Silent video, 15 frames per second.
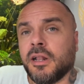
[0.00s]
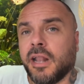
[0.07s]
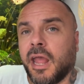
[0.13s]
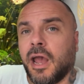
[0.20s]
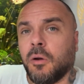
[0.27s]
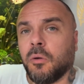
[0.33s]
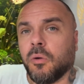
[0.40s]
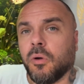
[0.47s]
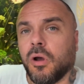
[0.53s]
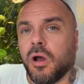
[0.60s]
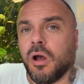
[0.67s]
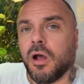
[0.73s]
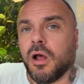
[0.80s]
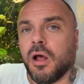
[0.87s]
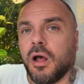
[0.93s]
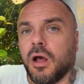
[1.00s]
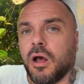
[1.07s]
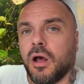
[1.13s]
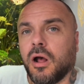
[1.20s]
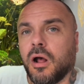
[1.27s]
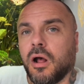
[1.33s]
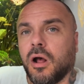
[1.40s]
Now,
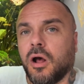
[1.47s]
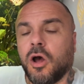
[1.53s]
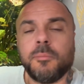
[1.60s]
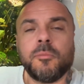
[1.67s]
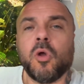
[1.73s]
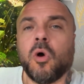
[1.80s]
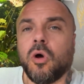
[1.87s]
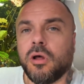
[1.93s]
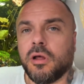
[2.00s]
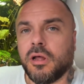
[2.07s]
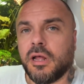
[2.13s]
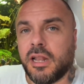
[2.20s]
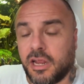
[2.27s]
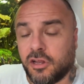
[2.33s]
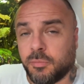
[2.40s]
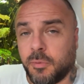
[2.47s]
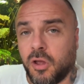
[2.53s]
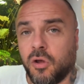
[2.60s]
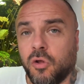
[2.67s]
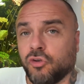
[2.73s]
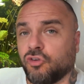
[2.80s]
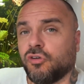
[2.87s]
I'm not an
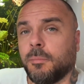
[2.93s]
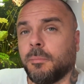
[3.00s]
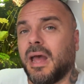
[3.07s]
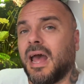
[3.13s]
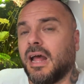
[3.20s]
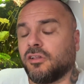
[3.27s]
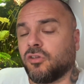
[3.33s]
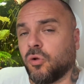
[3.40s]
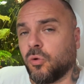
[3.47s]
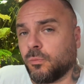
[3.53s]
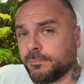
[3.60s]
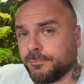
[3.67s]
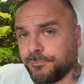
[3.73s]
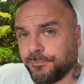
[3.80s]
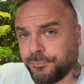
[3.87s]
expert on shrimp at all.